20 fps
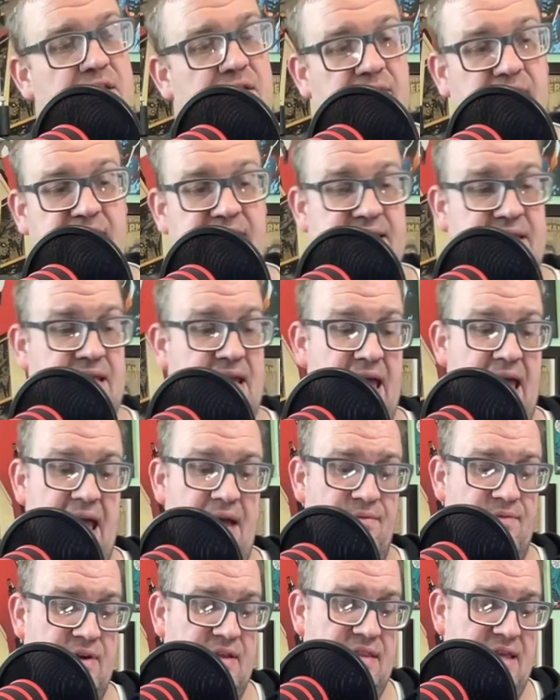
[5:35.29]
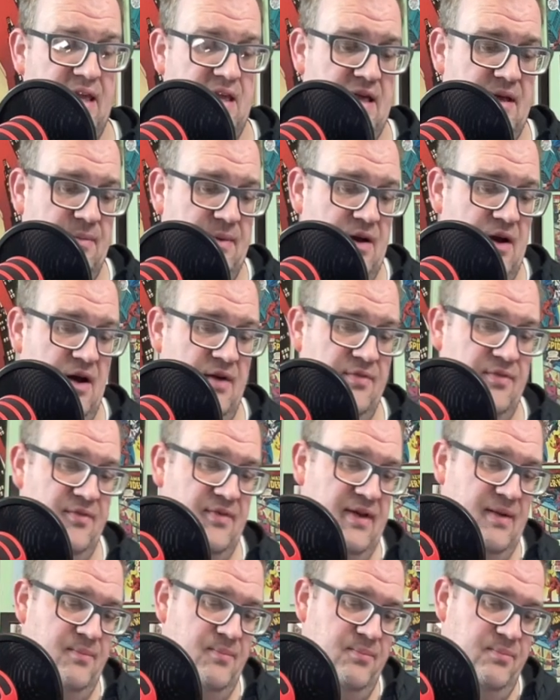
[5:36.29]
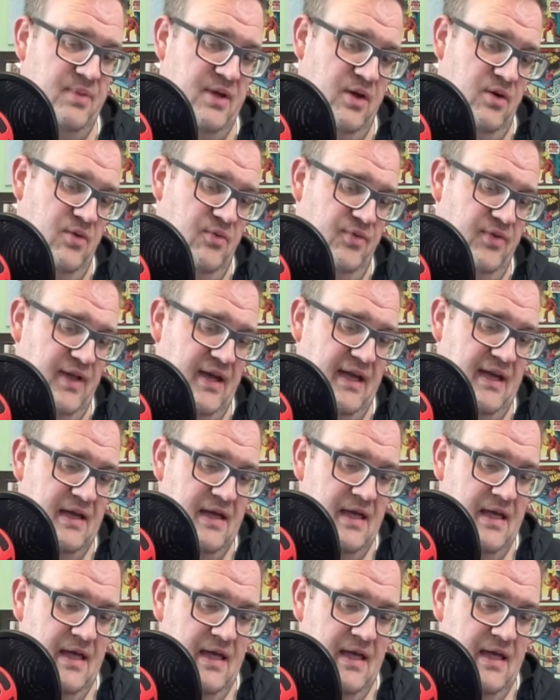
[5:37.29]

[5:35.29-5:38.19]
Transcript: You can see everything coming off of it beautifully.